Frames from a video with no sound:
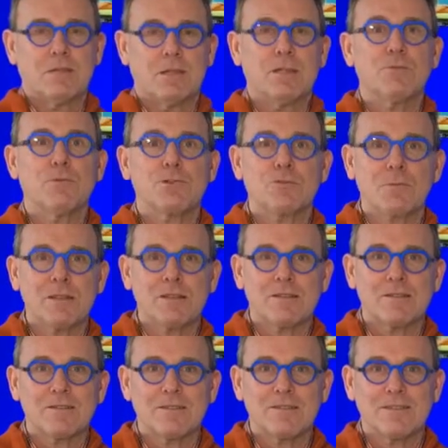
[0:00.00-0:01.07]
He was better.
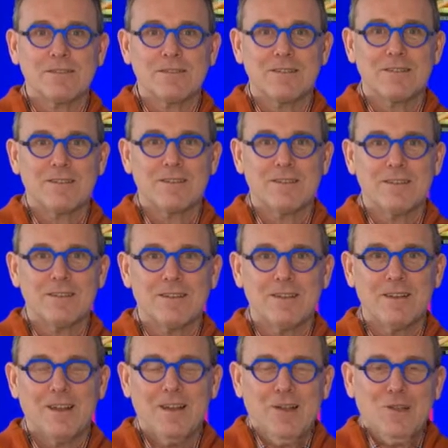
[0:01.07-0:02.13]

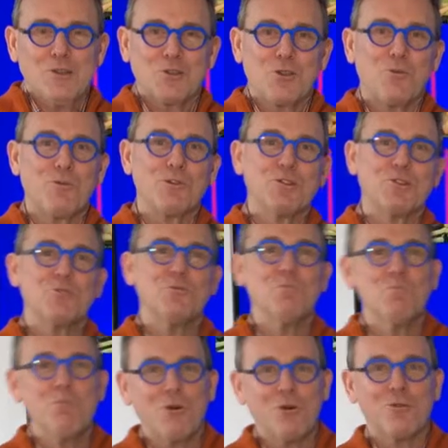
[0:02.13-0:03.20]
So what is the
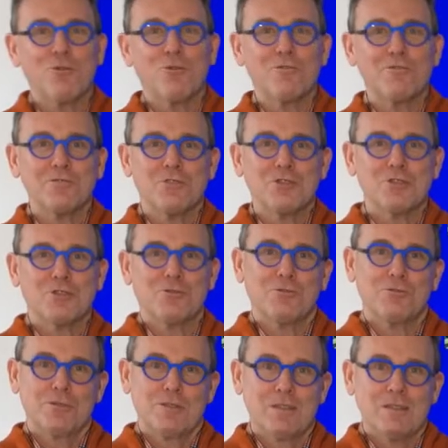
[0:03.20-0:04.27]
moral of the
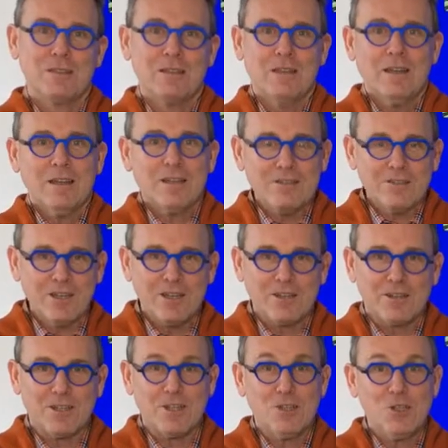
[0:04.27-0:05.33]
story?
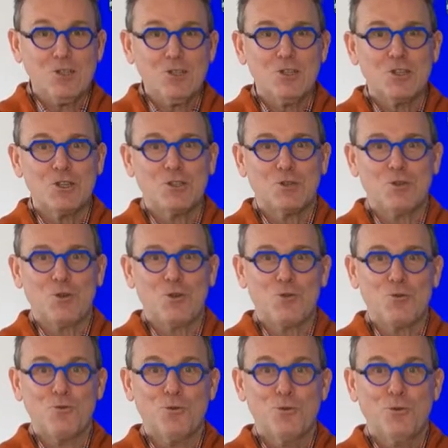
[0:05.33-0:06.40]
There is
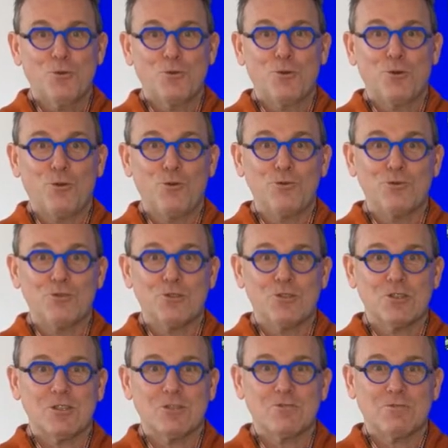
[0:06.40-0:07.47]
no golden
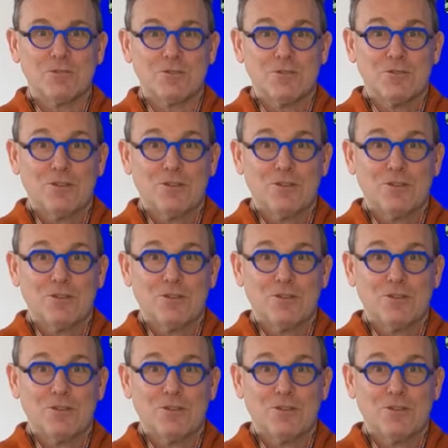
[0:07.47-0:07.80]
secret.